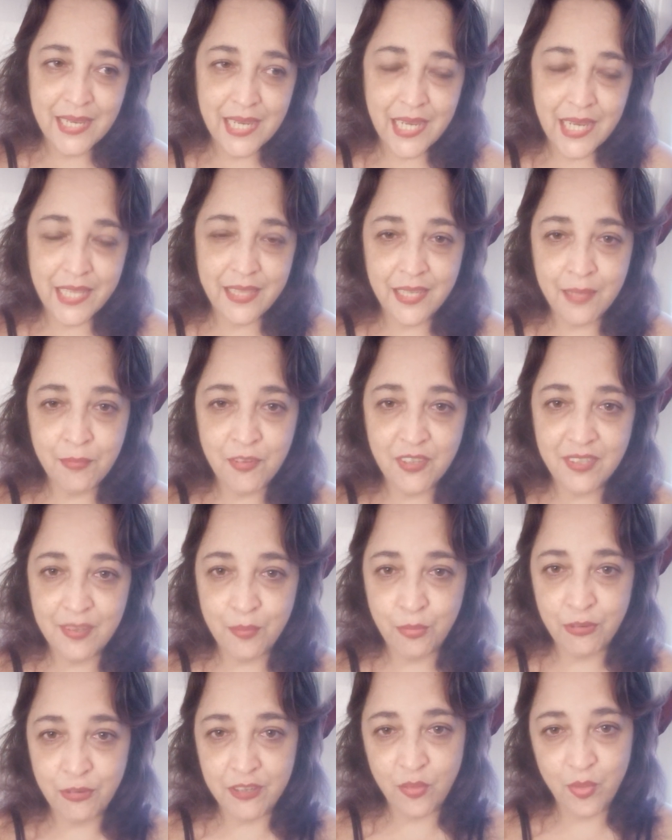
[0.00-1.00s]
I think I'm just
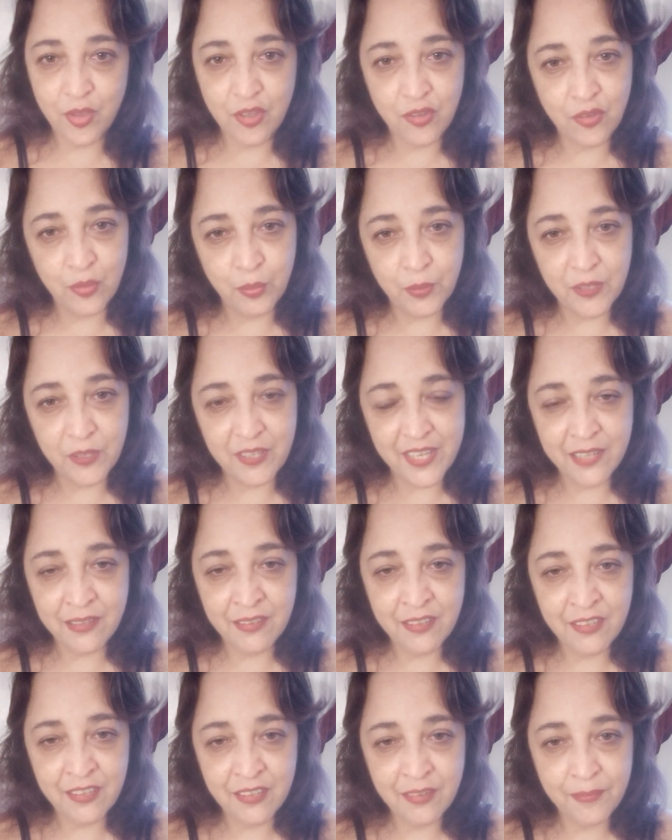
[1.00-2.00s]
impressed with the super
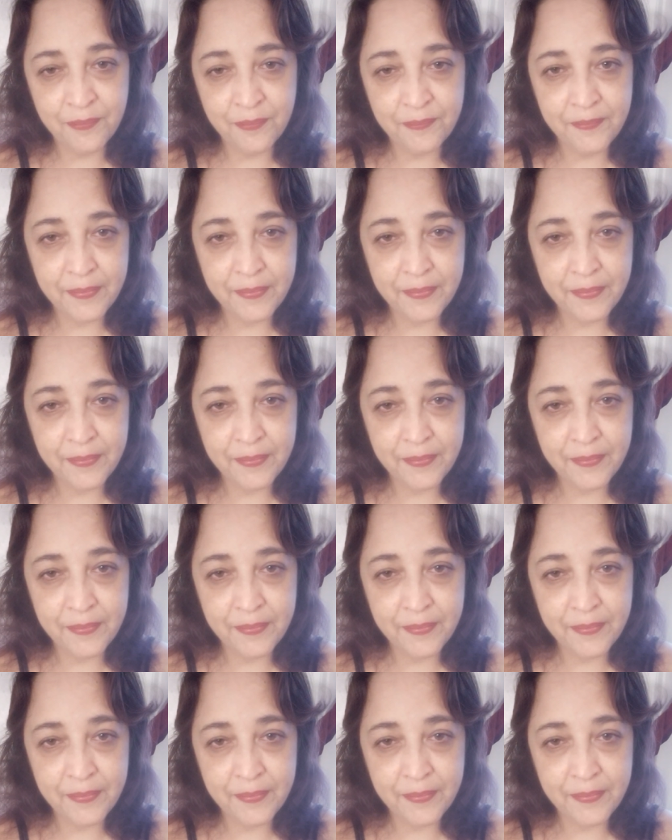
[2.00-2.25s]
talented.